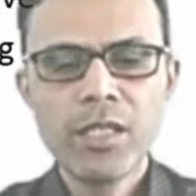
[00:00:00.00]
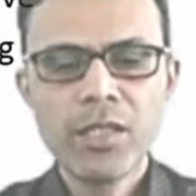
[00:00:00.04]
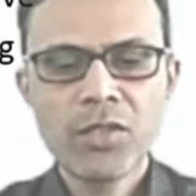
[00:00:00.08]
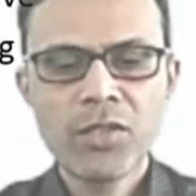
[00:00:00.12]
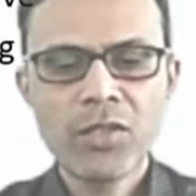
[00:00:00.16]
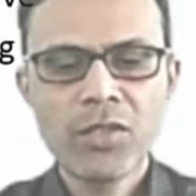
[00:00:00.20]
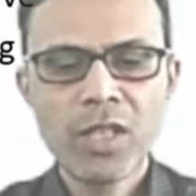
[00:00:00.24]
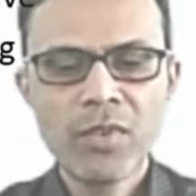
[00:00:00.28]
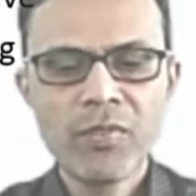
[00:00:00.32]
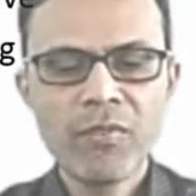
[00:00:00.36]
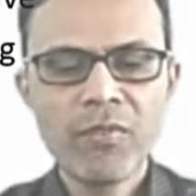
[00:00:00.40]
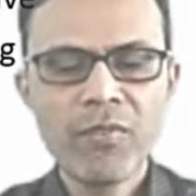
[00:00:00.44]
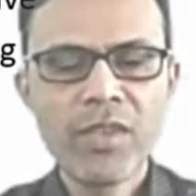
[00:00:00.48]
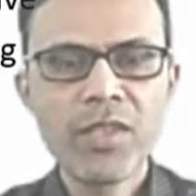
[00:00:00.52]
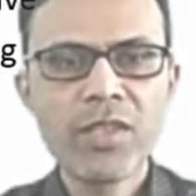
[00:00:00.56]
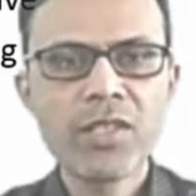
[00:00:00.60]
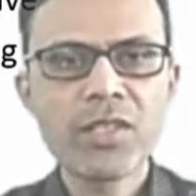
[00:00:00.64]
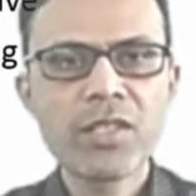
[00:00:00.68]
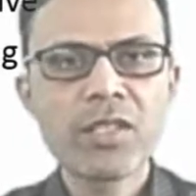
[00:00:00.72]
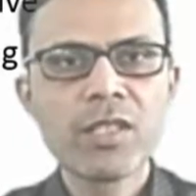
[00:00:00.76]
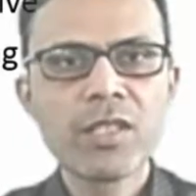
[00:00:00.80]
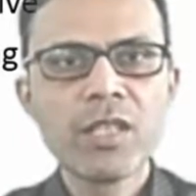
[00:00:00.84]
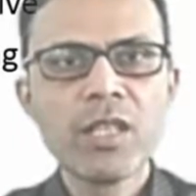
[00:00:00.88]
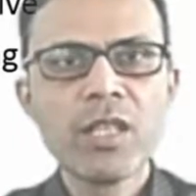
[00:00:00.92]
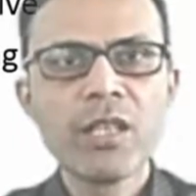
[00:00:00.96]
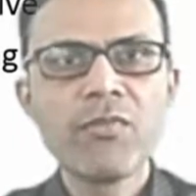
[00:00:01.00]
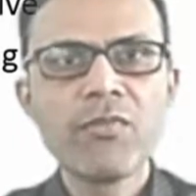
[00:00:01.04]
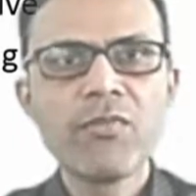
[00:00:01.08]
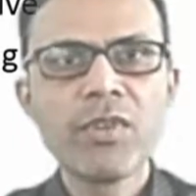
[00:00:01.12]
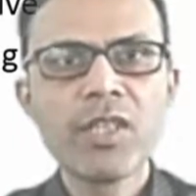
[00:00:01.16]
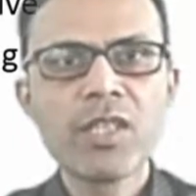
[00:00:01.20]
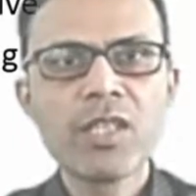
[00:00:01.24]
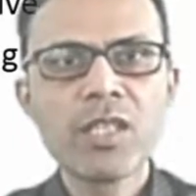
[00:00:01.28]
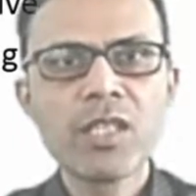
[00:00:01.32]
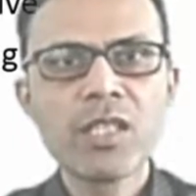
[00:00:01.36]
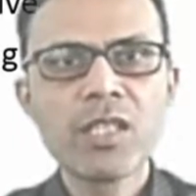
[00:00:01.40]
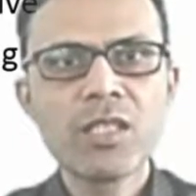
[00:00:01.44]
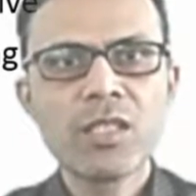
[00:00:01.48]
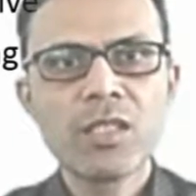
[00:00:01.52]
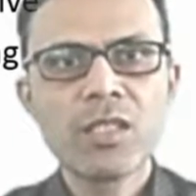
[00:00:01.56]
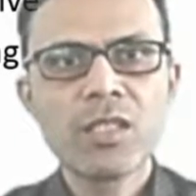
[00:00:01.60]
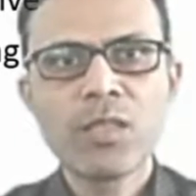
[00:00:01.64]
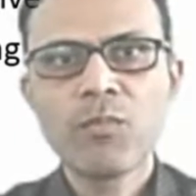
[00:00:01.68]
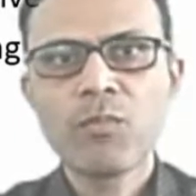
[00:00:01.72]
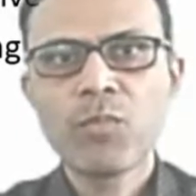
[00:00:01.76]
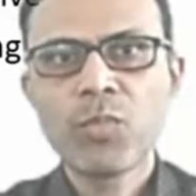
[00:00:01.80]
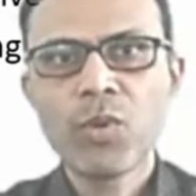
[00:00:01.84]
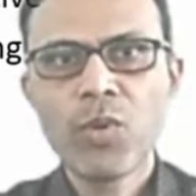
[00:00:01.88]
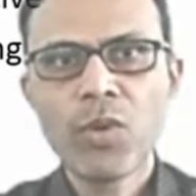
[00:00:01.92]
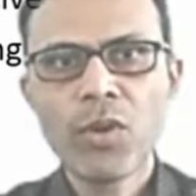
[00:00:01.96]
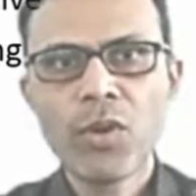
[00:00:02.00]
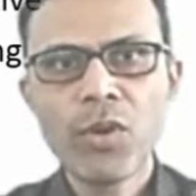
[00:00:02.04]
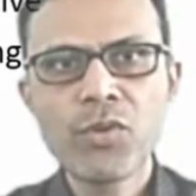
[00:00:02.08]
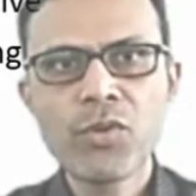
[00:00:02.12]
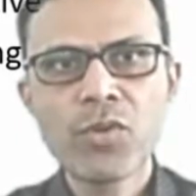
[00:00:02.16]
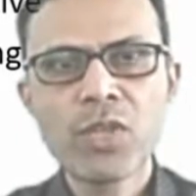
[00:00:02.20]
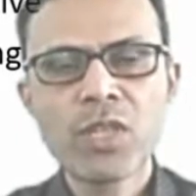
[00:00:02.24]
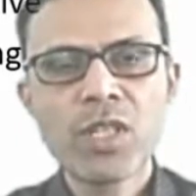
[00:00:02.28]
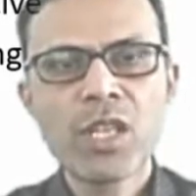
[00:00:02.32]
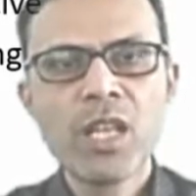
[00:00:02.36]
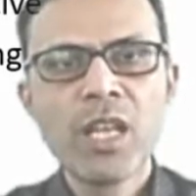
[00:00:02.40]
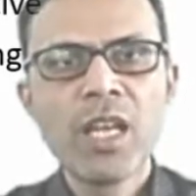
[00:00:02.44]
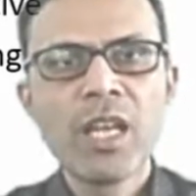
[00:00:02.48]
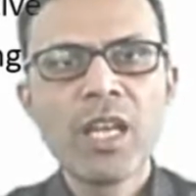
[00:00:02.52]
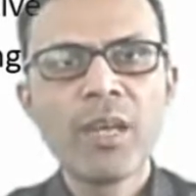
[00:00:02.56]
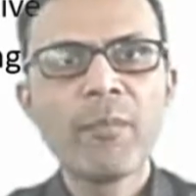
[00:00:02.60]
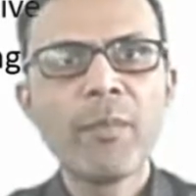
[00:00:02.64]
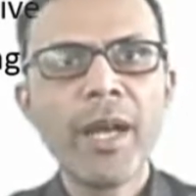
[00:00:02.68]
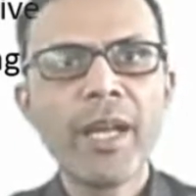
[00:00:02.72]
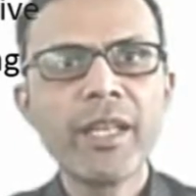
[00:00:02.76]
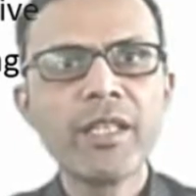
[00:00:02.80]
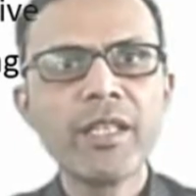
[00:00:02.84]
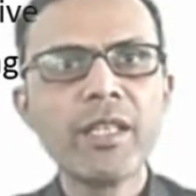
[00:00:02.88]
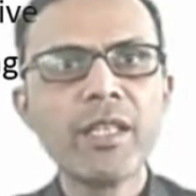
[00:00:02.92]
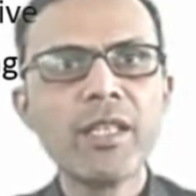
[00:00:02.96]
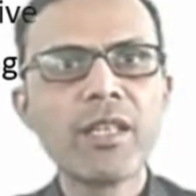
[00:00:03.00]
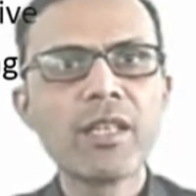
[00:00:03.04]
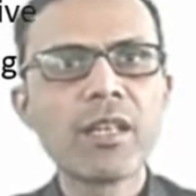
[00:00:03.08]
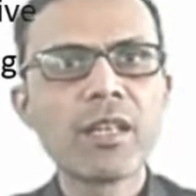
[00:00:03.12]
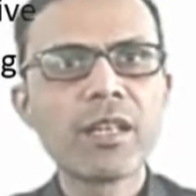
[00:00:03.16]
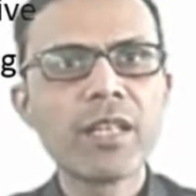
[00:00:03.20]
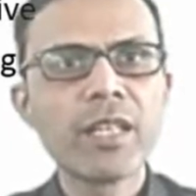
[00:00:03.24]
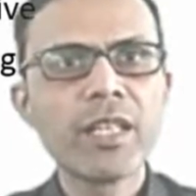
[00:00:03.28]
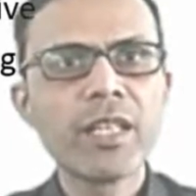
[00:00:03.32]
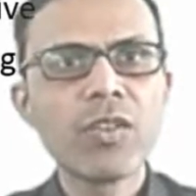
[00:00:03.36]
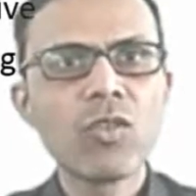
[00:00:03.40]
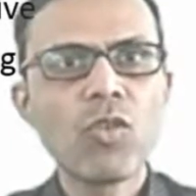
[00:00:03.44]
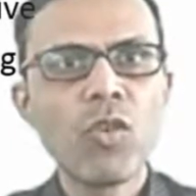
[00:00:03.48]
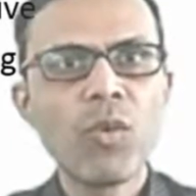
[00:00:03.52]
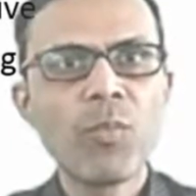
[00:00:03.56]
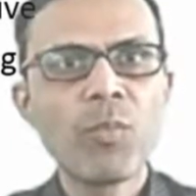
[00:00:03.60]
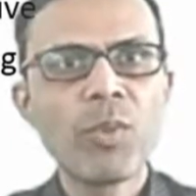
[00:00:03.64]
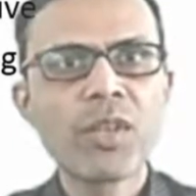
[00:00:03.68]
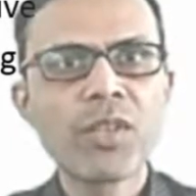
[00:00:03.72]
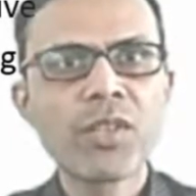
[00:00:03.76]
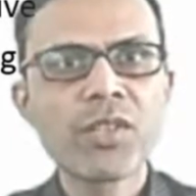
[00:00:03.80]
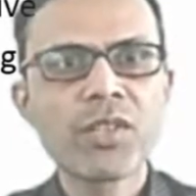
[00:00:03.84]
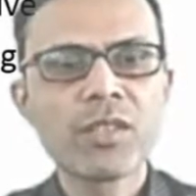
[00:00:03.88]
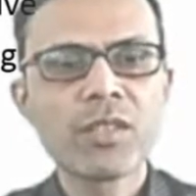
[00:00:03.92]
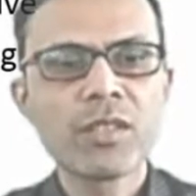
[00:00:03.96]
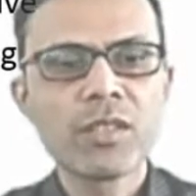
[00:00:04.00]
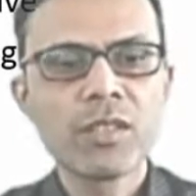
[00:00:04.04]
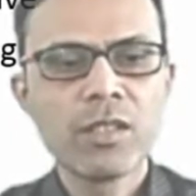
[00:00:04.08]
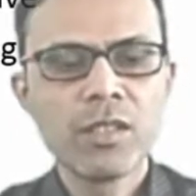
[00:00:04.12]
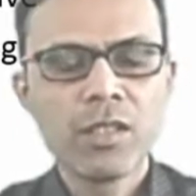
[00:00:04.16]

surface which is produced by the knurling operation.